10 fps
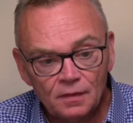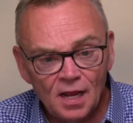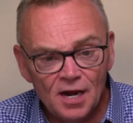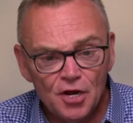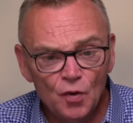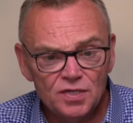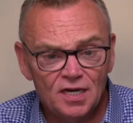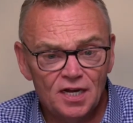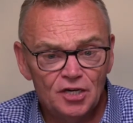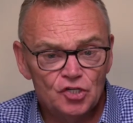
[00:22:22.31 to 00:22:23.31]
I know as an
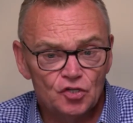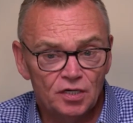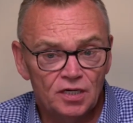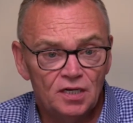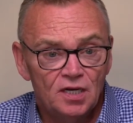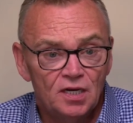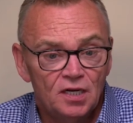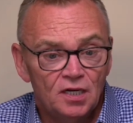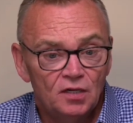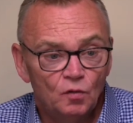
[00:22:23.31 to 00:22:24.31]
industry,
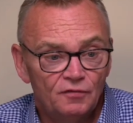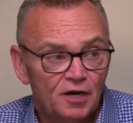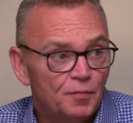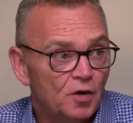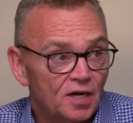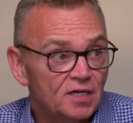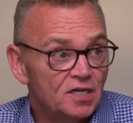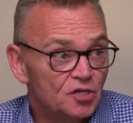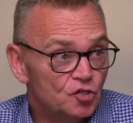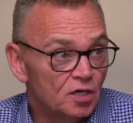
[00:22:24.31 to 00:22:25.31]
we're very product
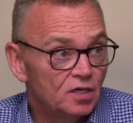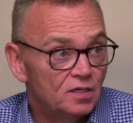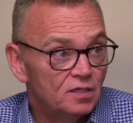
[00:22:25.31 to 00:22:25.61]
centric.